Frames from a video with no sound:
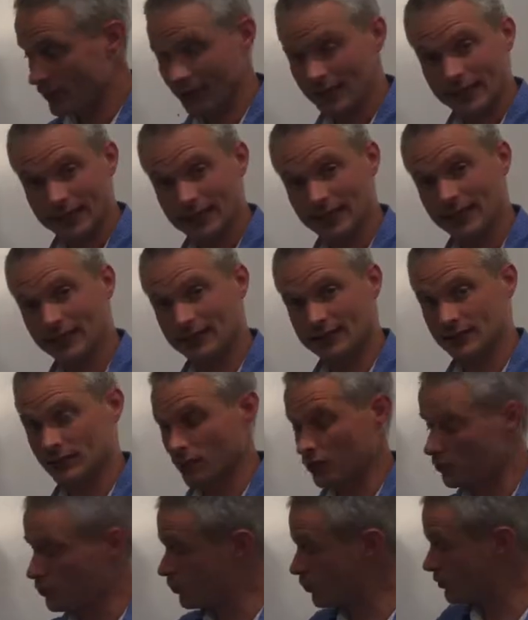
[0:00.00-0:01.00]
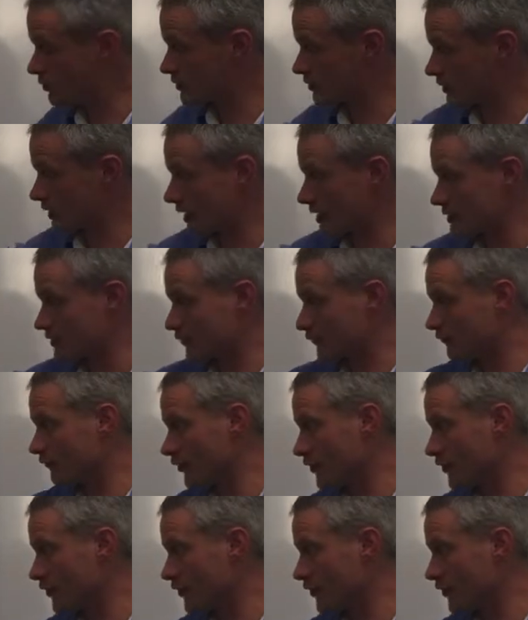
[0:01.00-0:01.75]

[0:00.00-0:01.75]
then collect in the water as it